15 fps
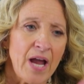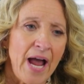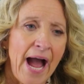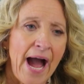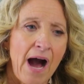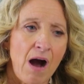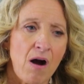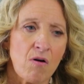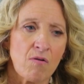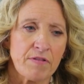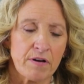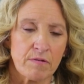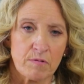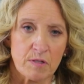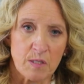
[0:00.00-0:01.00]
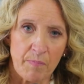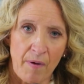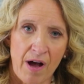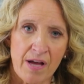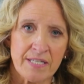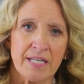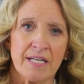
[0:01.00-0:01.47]
how they're
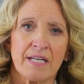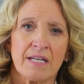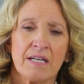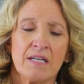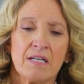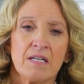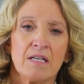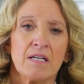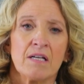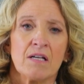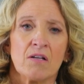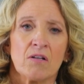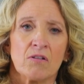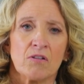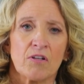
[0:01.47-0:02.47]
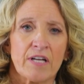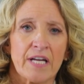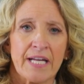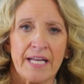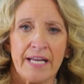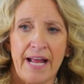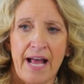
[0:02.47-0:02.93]
responding,
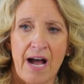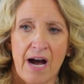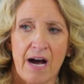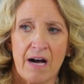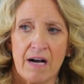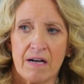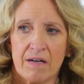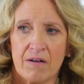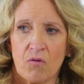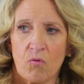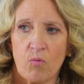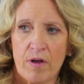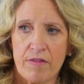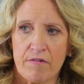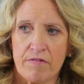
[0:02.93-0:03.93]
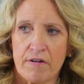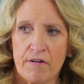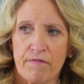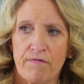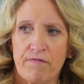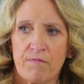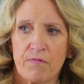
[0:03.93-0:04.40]
looking at whether
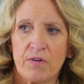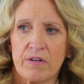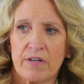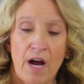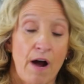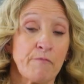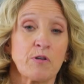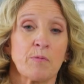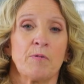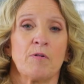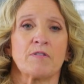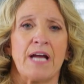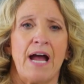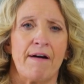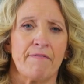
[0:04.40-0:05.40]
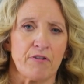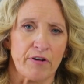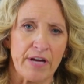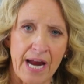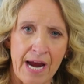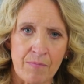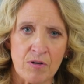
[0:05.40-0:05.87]
they're comfortable to have their
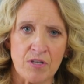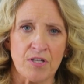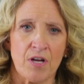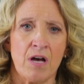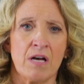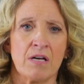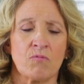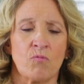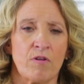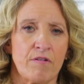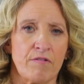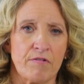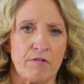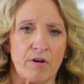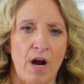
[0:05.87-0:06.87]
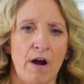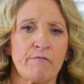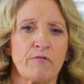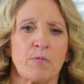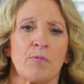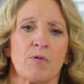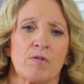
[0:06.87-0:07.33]
cameras on, whether they're
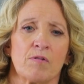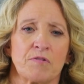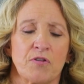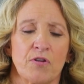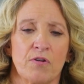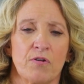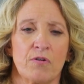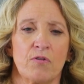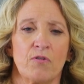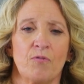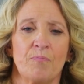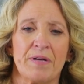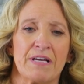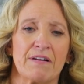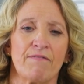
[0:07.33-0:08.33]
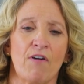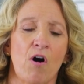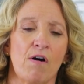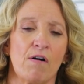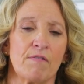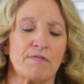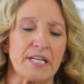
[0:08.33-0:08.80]
comfortable to be
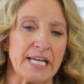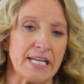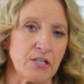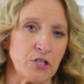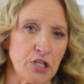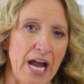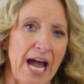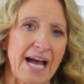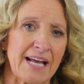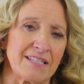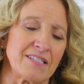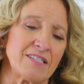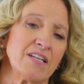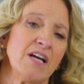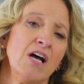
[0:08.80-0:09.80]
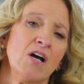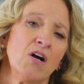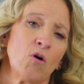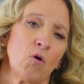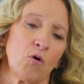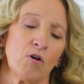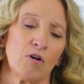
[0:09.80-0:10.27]
involved in chats
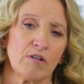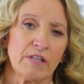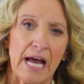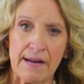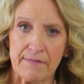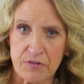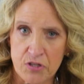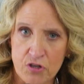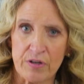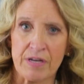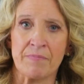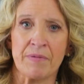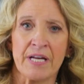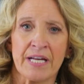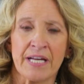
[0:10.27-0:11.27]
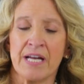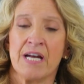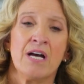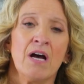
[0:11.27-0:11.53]
or live streaming,